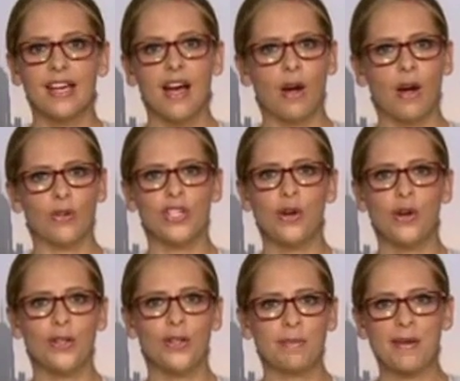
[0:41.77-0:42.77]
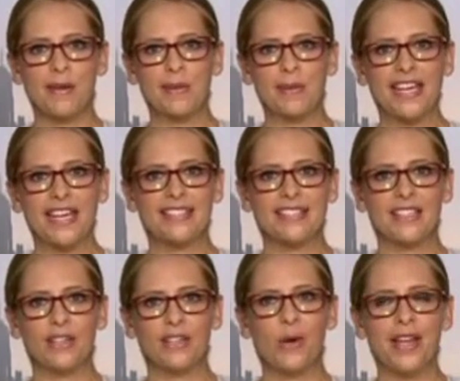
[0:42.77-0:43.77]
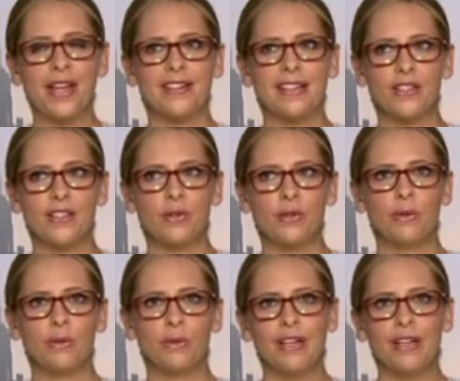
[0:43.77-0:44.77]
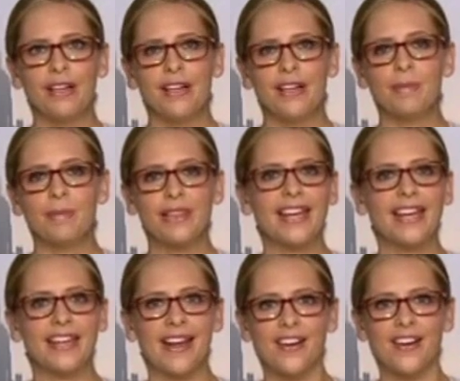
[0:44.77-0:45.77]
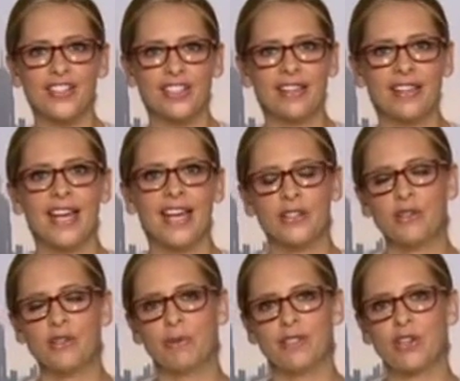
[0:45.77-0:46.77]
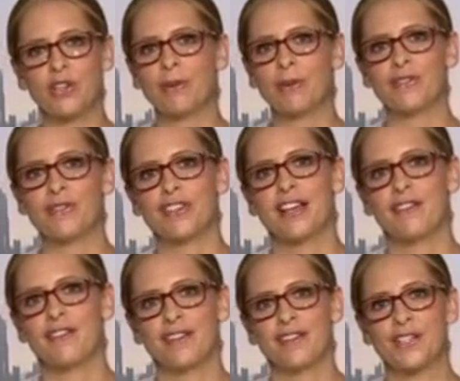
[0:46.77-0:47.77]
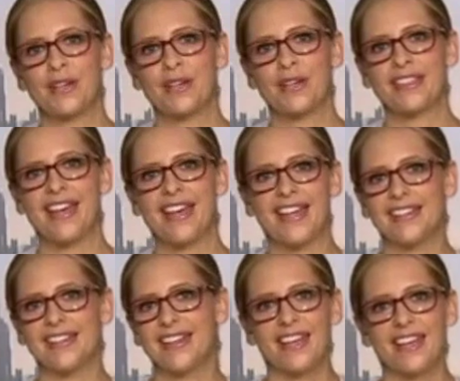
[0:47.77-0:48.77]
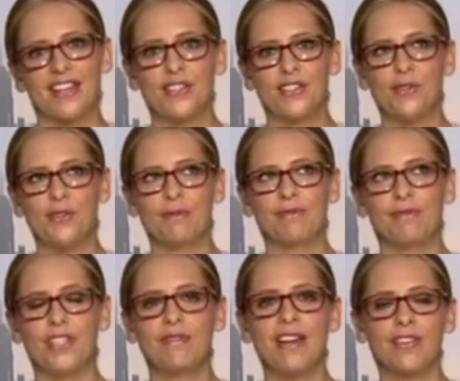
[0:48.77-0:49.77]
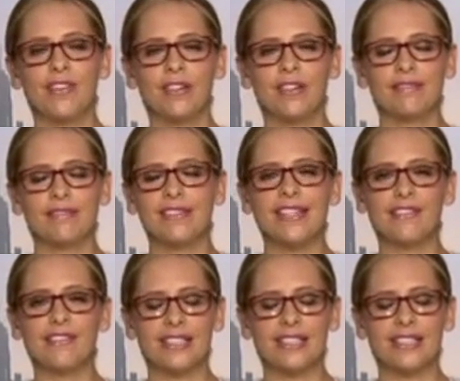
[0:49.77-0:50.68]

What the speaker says: Oh, she holds a big place. When you play a character like that, you put so much of yourself into it that you never leave it.